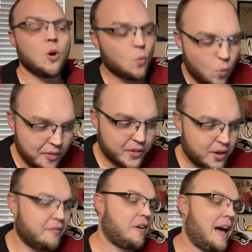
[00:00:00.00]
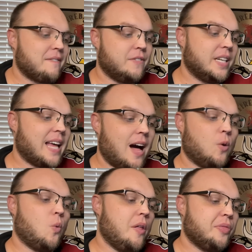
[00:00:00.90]
135. Vidal,
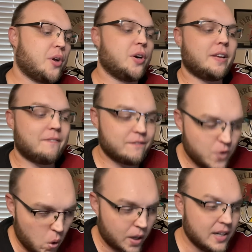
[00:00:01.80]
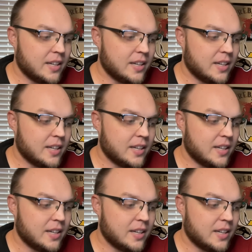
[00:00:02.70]
134.